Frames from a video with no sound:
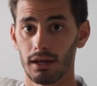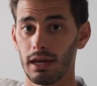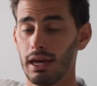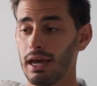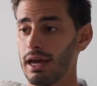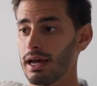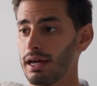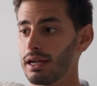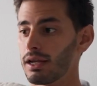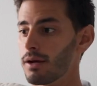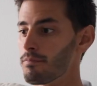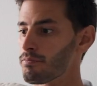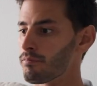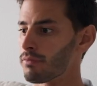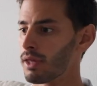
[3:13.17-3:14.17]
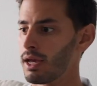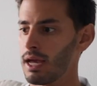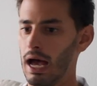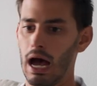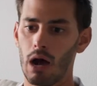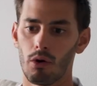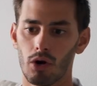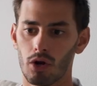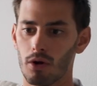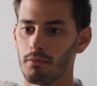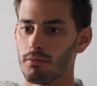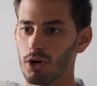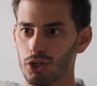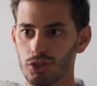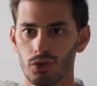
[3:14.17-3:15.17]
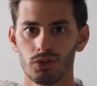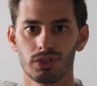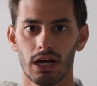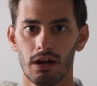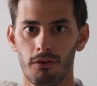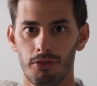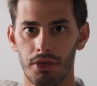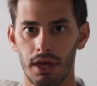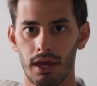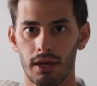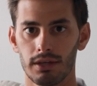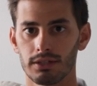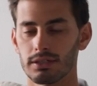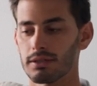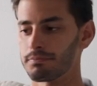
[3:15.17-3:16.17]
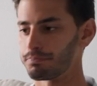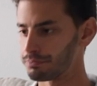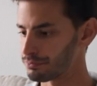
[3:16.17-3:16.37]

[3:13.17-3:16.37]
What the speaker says: And our commercial side of things,